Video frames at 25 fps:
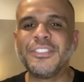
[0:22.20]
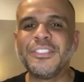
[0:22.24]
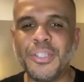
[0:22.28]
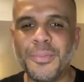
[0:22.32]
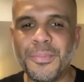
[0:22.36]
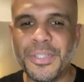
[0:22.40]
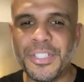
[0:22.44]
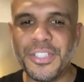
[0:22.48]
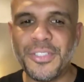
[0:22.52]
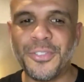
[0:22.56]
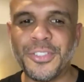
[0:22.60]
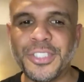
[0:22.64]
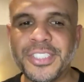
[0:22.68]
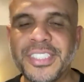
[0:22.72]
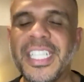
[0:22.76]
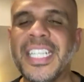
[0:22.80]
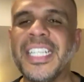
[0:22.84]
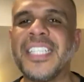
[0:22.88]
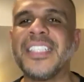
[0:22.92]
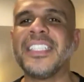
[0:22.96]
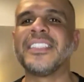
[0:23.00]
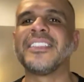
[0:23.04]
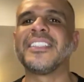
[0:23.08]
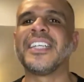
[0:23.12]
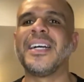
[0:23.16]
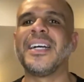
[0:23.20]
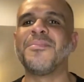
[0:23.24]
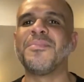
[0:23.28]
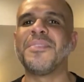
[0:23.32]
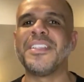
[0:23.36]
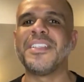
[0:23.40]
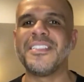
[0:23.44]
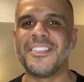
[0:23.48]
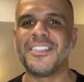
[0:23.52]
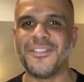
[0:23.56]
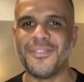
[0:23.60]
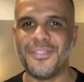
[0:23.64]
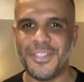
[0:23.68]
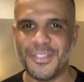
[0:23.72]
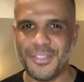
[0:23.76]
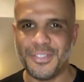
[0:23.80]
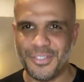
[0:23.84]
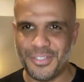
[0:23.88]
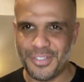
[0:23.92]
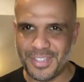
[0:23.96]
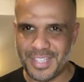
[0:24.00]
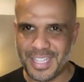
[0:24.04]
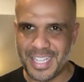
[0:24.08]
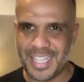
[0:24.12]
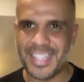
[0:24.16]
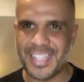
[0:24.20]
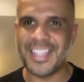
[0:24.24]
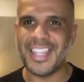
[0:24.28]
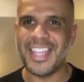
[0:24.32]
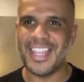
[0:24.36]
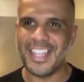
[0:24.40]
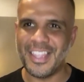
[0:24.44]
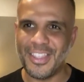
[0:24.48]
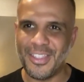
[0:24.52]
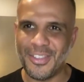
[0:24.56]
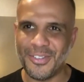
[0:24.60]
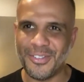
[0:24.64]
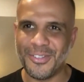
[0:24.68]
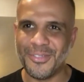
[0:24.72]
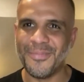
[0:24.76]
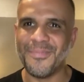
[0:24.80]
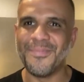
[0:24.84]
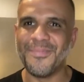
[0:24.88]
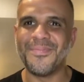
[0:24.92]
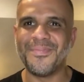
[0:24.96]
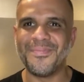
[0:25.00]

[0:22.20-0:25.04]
so much for taking the time to interview today. Thank you.